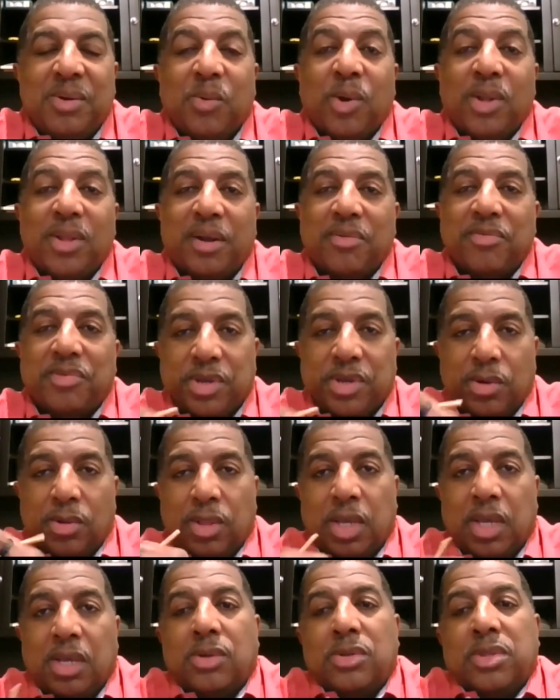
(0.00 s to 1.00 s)
whatever your
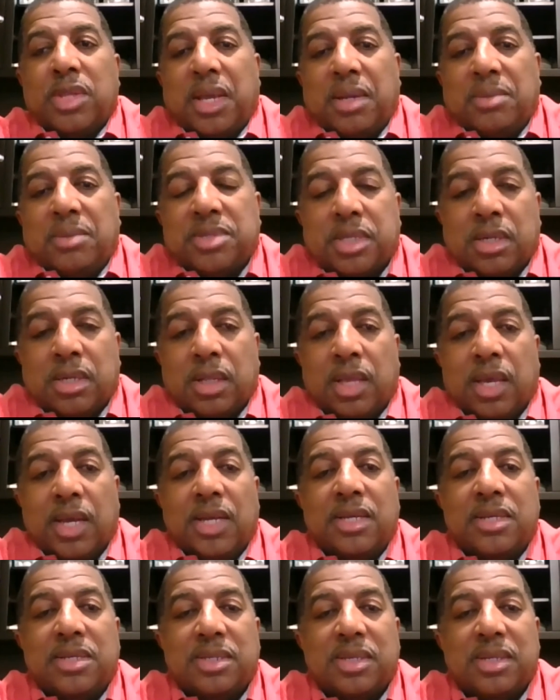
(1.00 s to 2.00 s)
legal name still
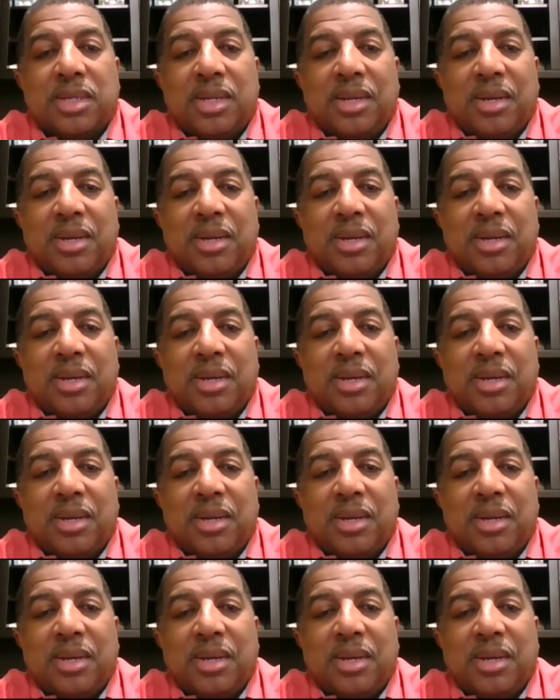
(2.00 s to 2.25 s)
is.